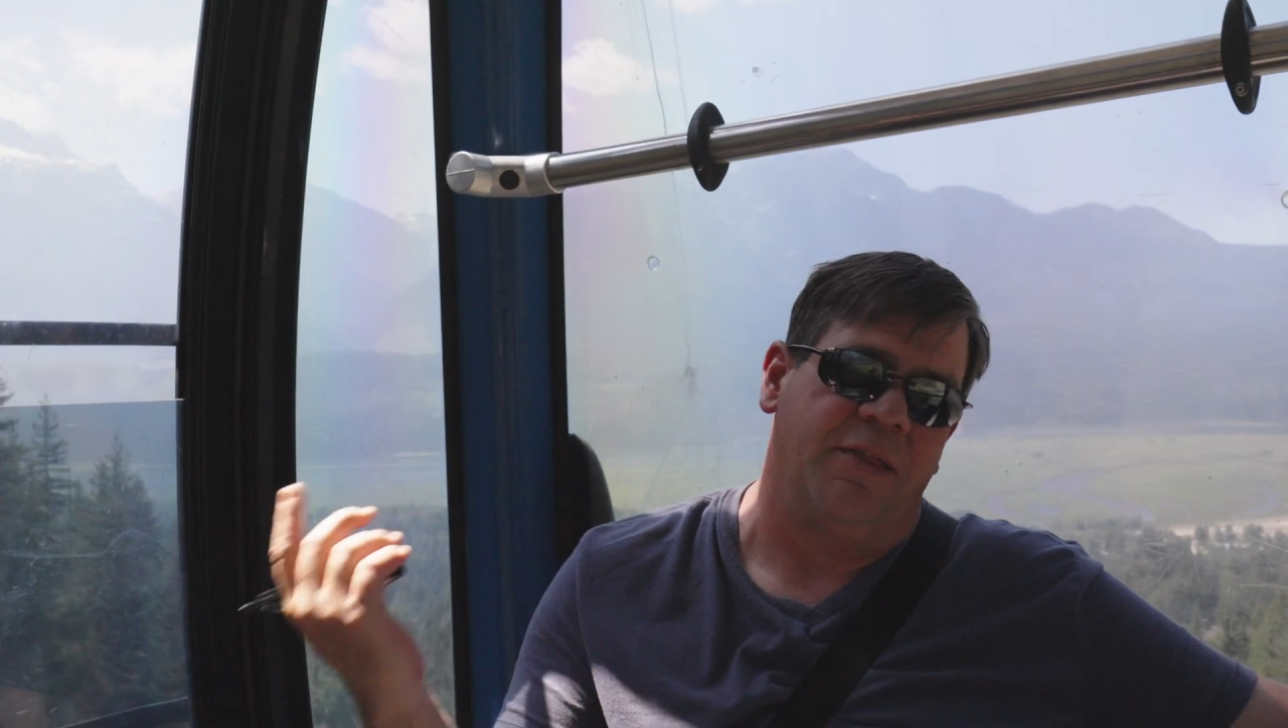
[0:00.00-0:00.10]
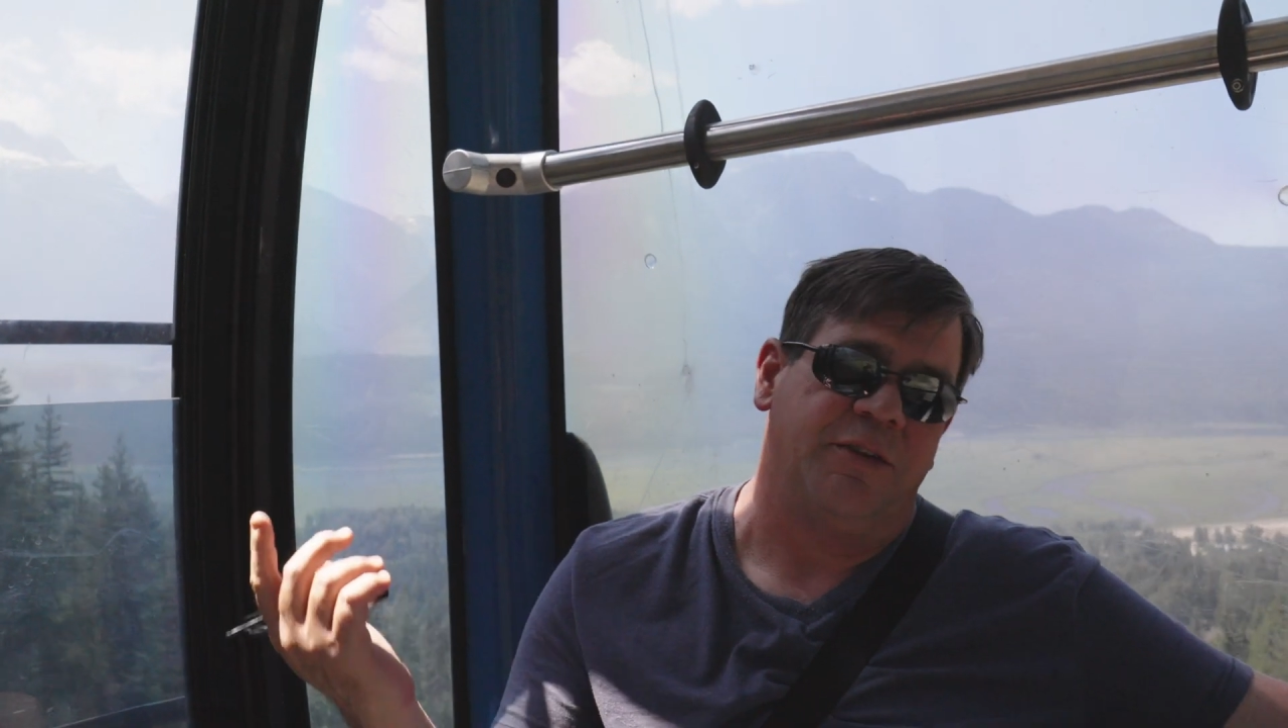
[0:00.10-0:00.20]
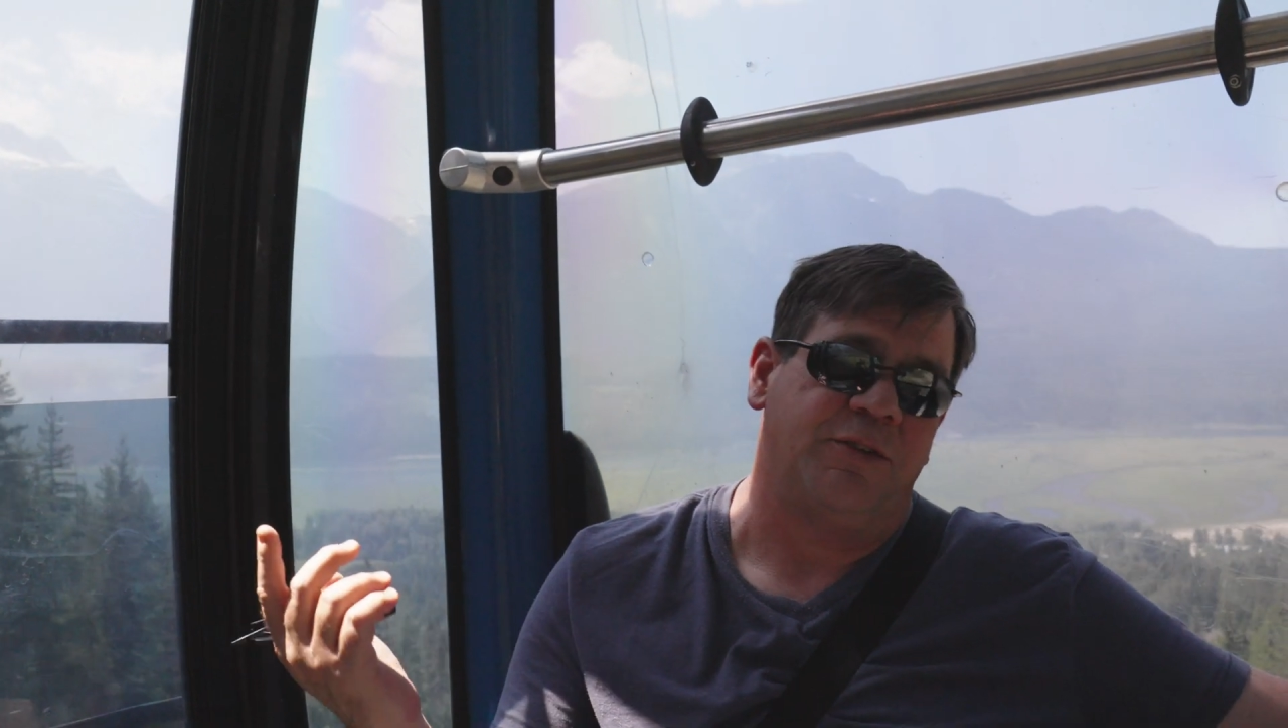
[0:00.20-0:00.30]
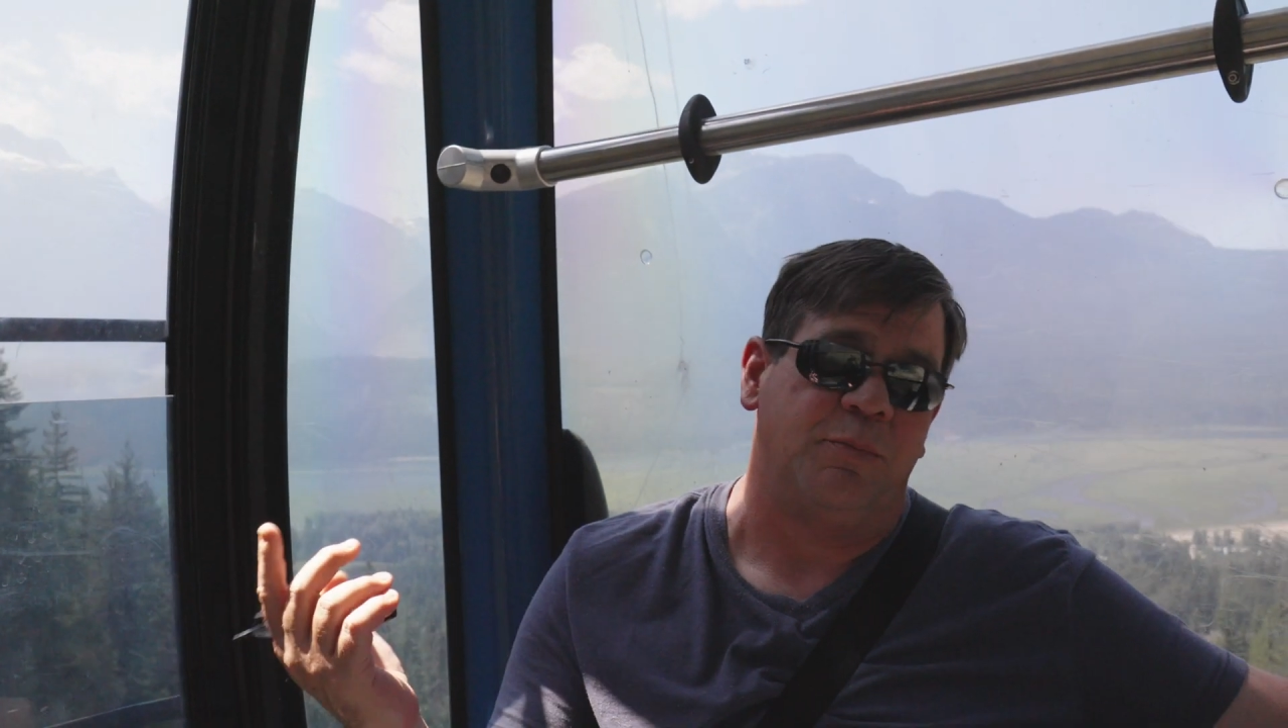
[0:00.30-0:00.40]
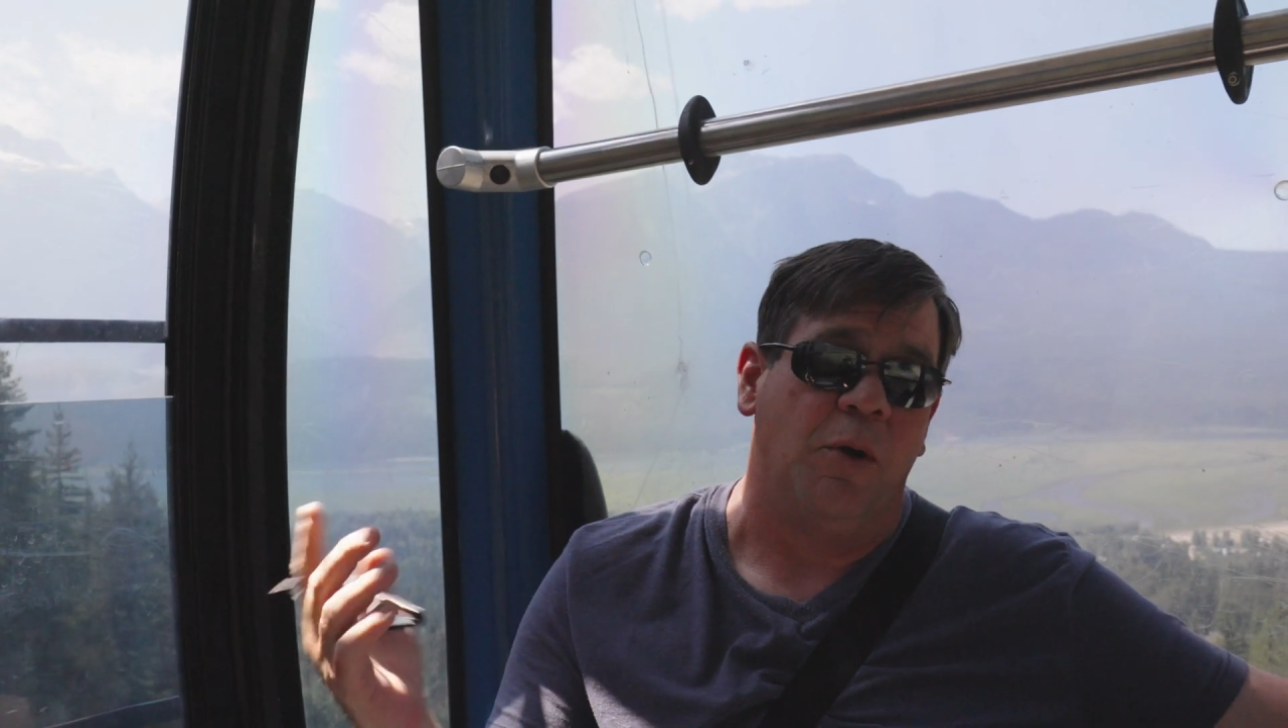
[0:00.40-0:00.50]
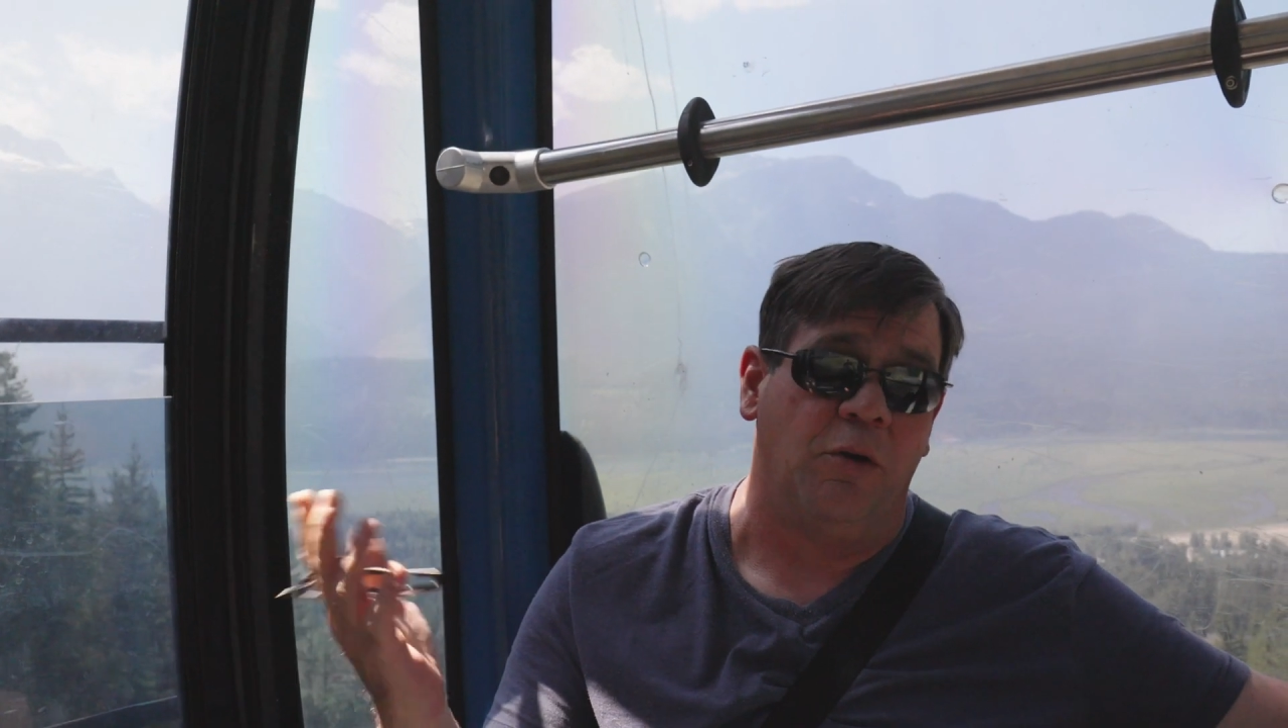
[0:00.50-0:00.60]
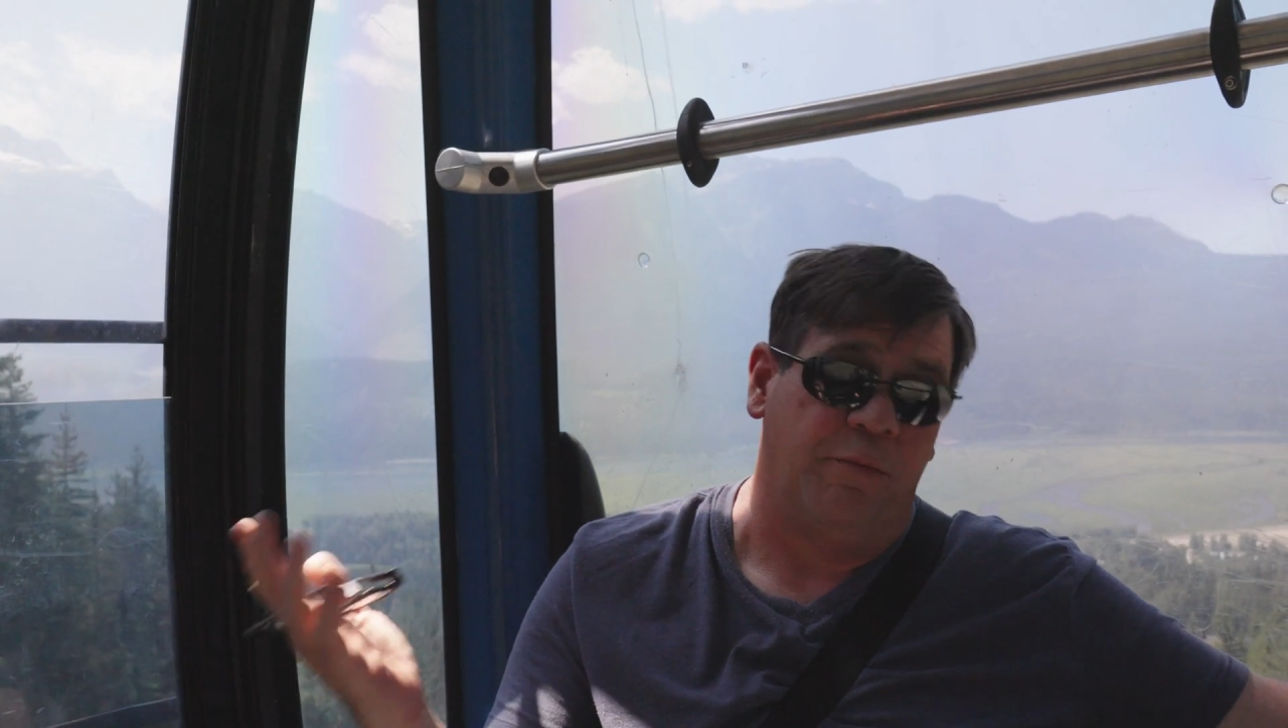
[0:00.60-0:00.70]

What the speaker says: the smoke